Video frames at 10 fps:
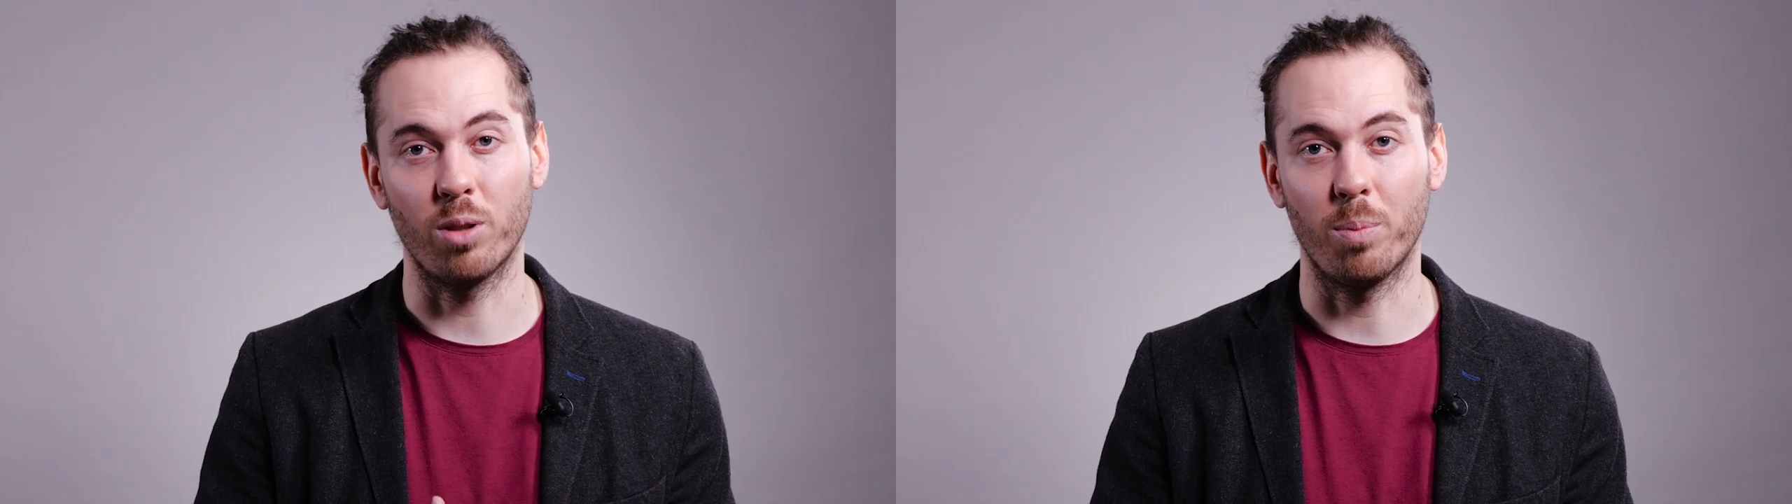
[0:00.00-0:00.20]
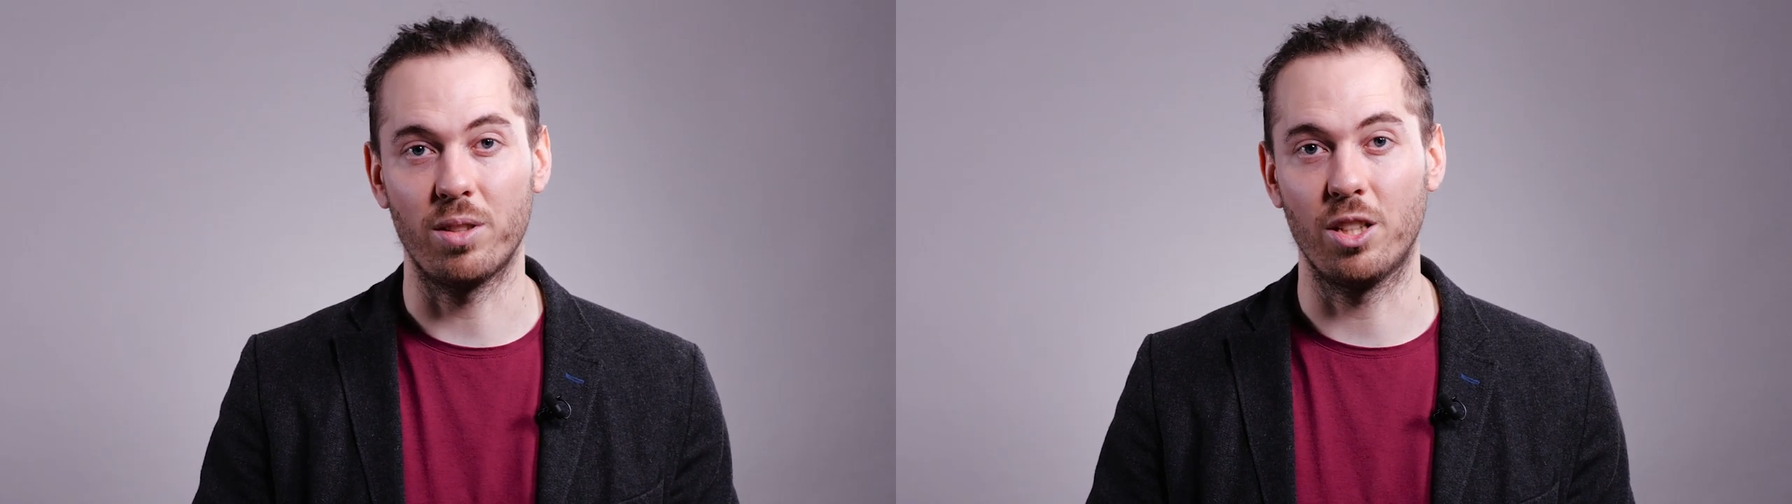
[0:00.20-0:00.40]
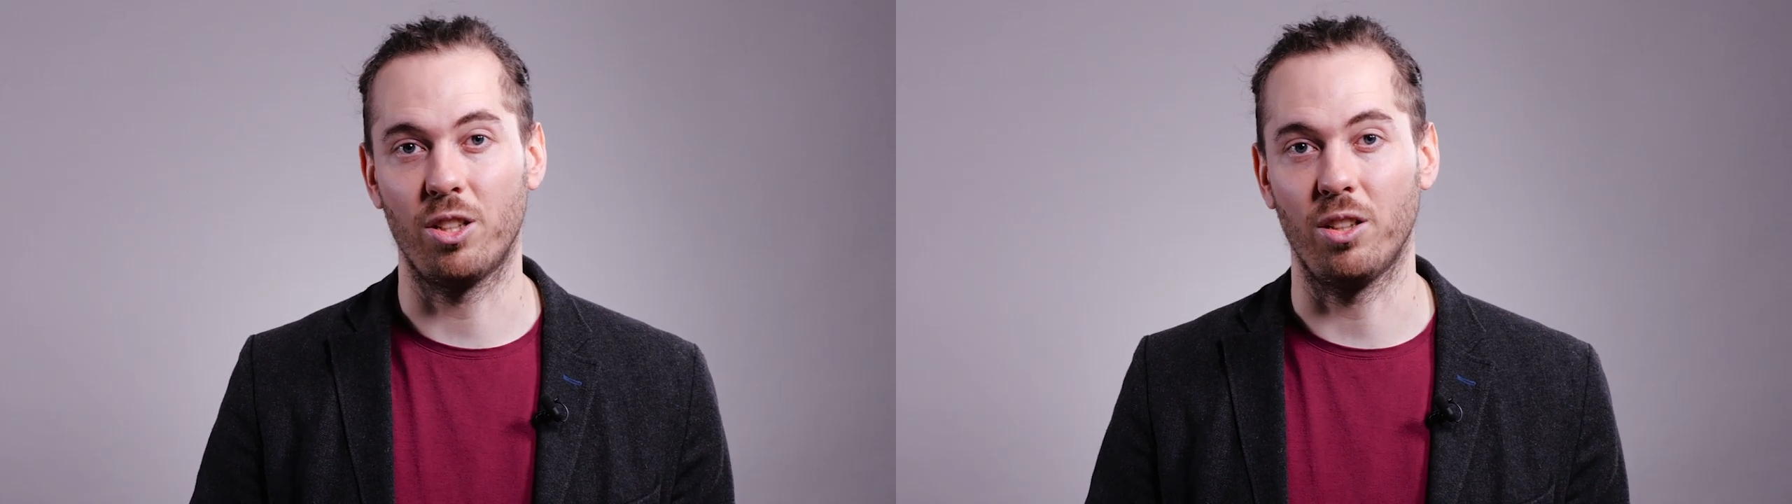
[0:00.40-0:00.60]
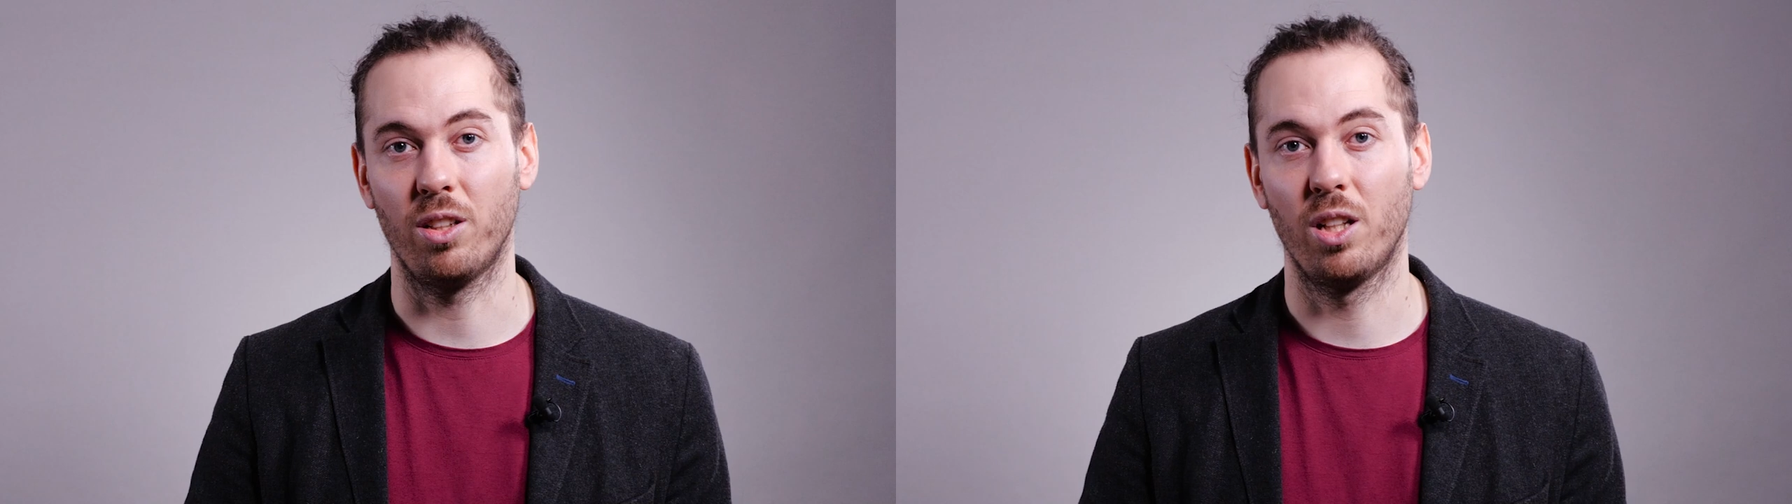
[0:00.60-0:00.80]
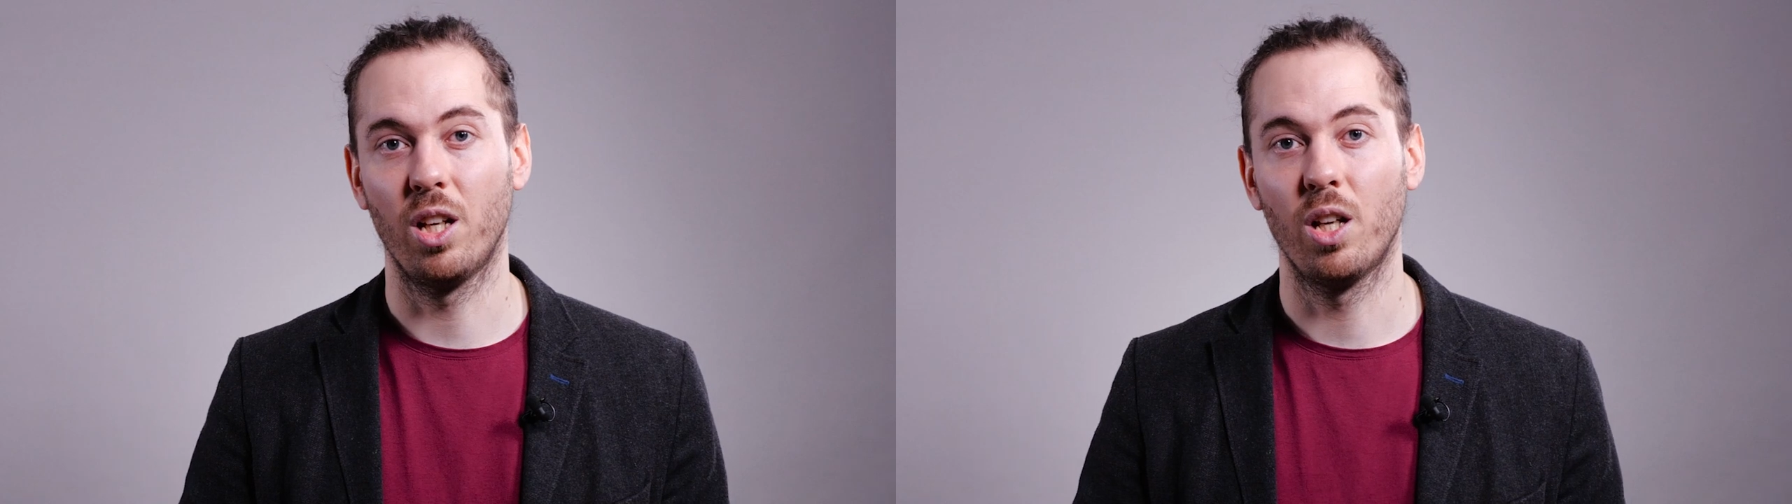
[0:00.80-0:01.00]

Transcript: proposition